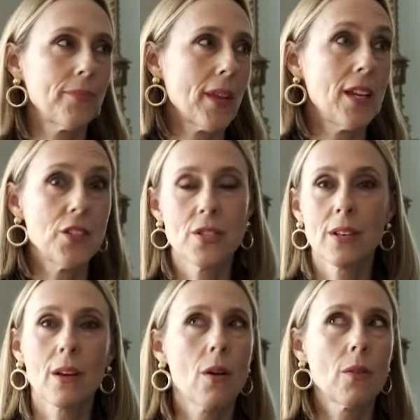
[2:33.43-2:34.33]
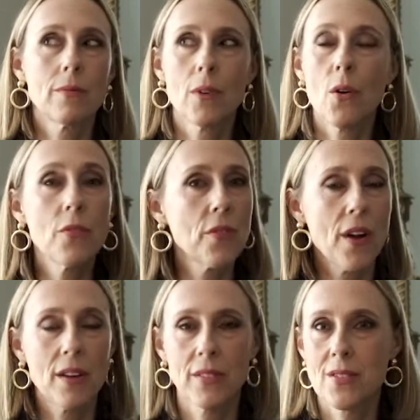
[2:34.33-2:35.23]
ages ago, over
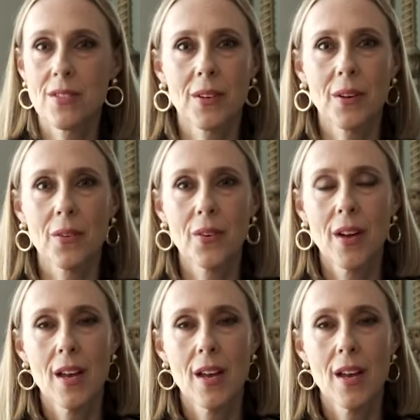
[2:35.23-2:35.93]
5 years ago.